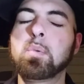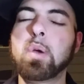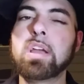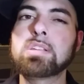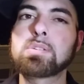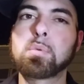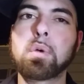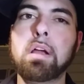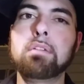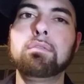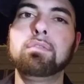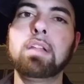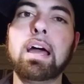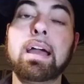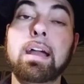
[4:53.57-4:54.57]
raise a red
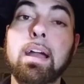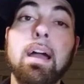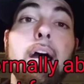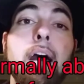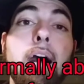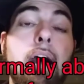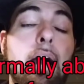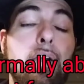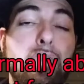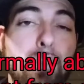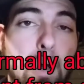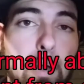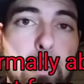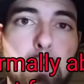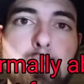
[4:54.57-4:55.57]
flag, I
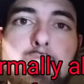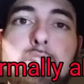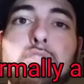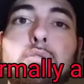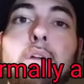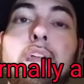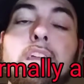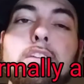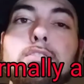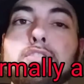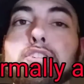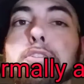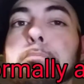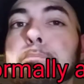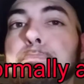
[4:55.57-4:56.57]
thought it was
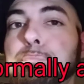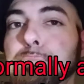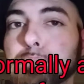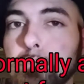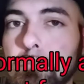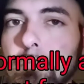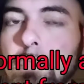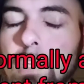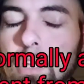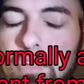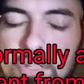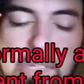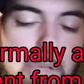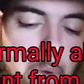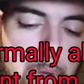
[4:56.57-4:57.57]
strange.
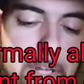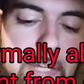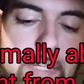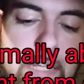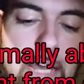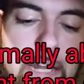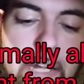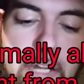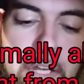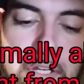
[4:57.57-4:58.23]
So I decided